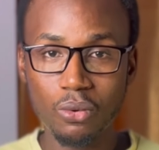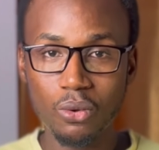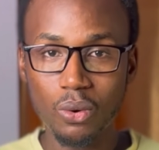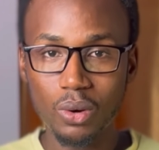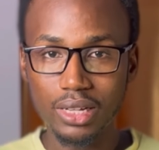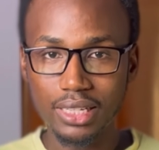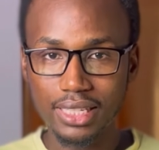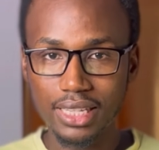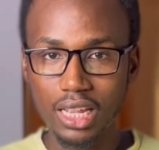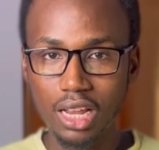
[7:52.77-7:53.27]

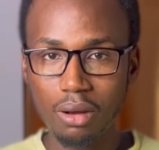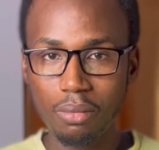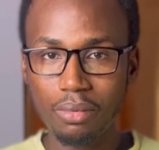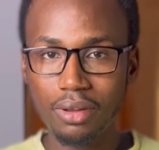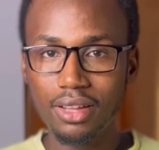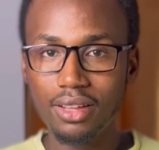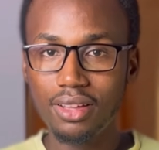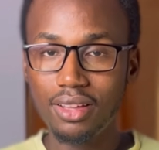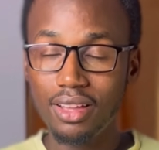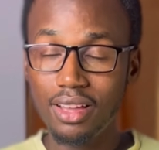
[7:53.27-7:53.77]
yourself
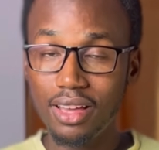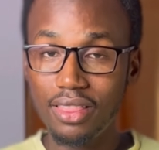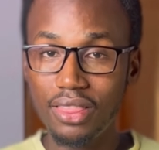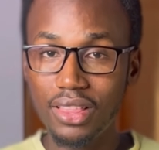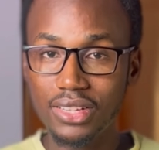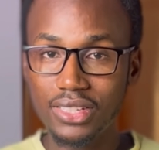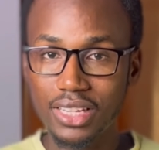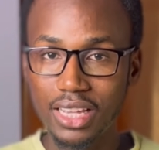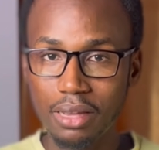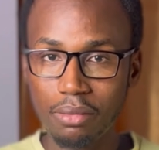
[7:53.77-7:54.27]
and the
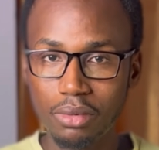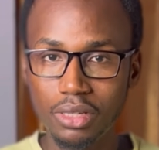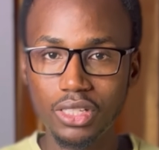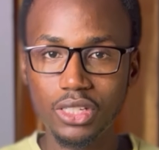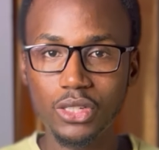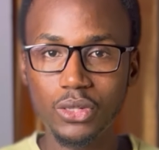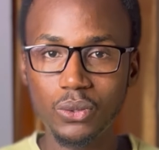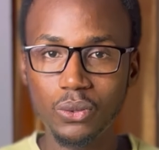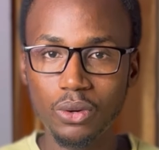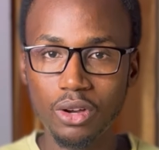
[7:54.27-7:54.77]

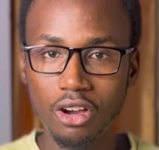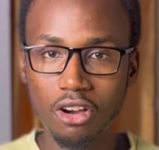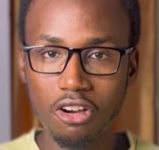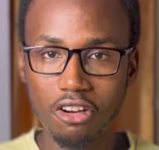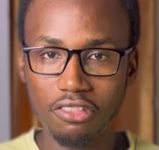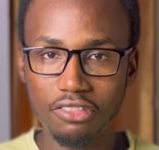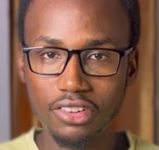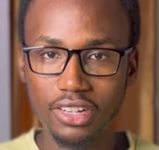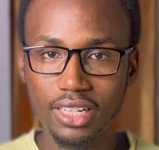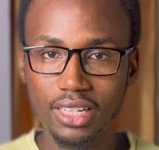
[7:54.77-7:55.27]
services you are
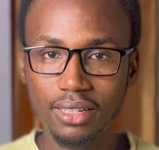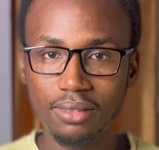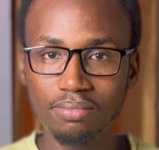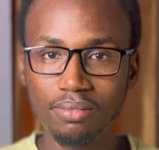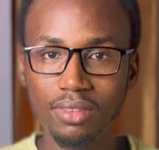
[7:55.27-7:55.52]
offering.